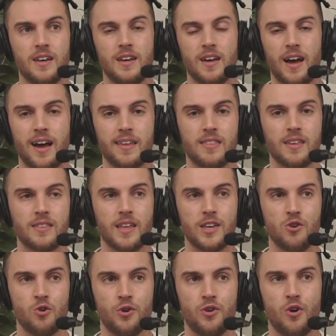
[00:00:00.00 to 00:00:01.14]
I think that
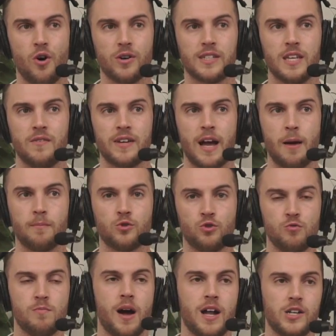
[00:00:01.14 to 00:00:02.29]
you're not giving up
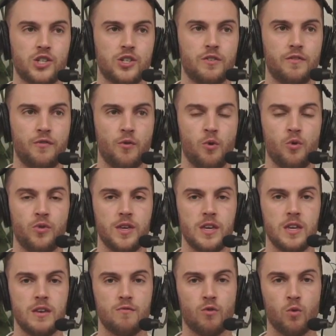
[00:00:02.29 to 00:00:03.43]
too much for
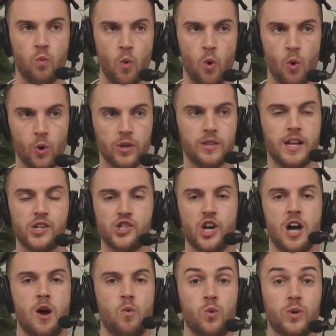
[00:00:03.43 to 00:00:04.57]
the reward that
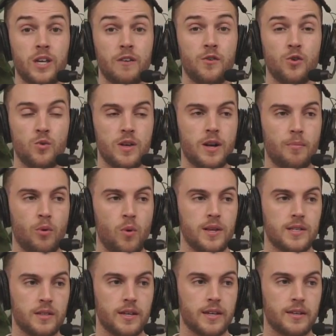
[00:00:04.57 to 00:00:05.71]
Ja will give you in a
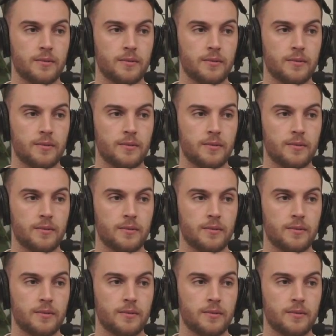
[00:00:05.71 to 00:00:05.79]
points league.